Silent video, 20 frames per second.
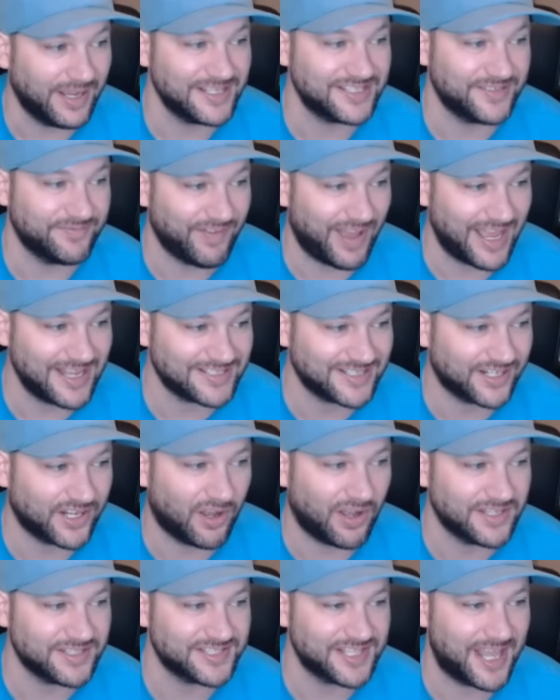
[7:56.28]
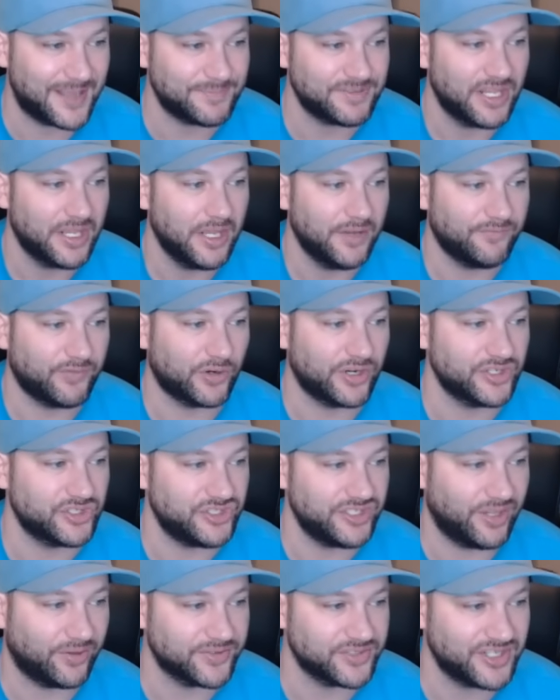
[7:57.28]
has devised a concept for a
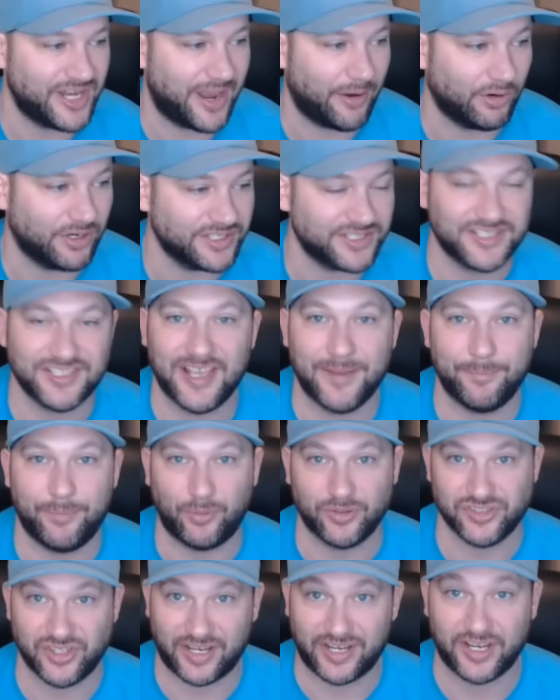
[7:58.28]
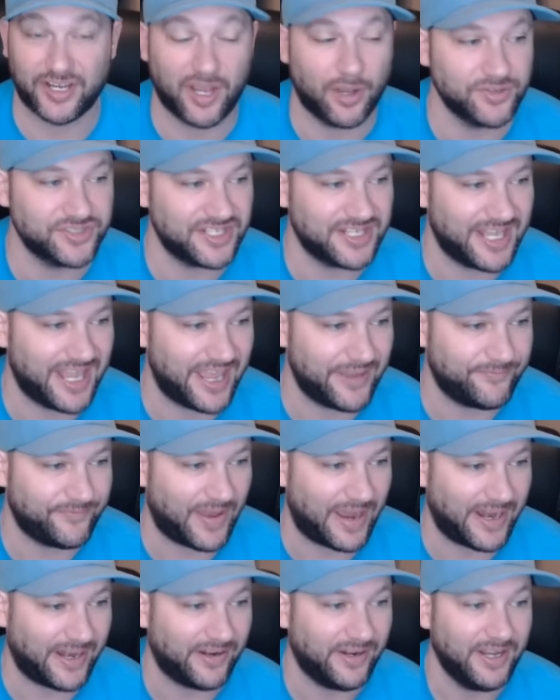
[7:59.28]
shield shower. It's simple, it's like a cozy
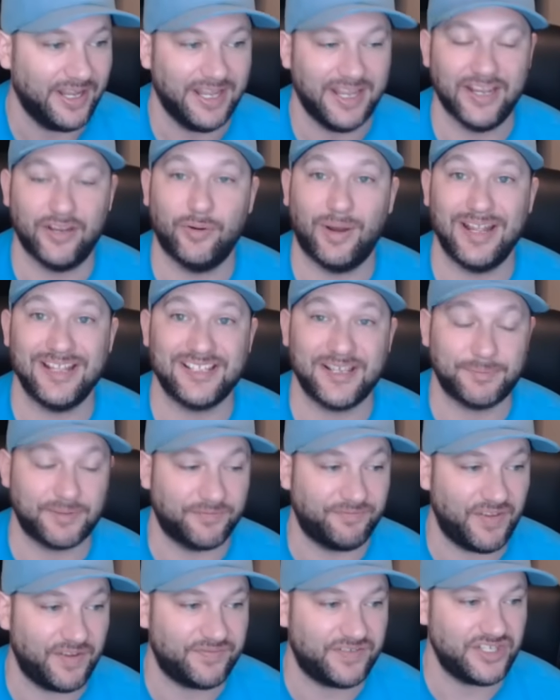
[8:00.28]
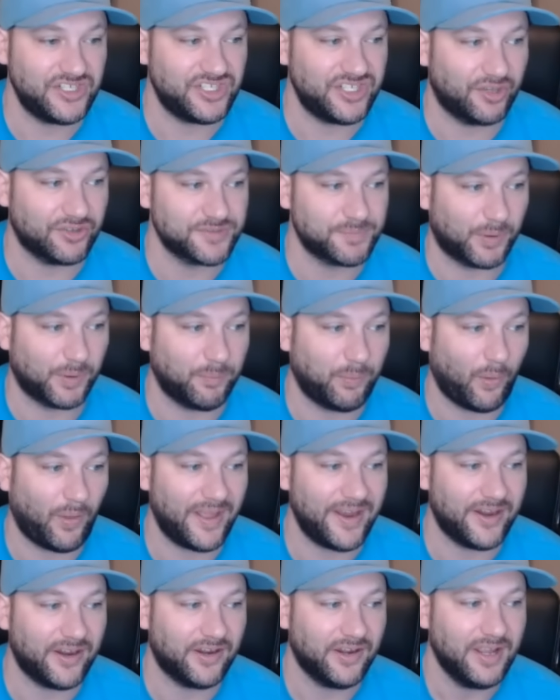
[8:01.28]
campfire. It grants up to 50 shields per
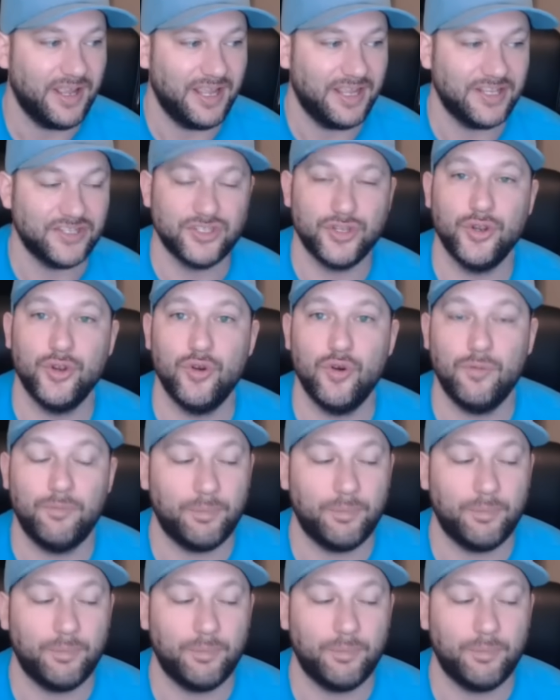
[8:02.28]
player, two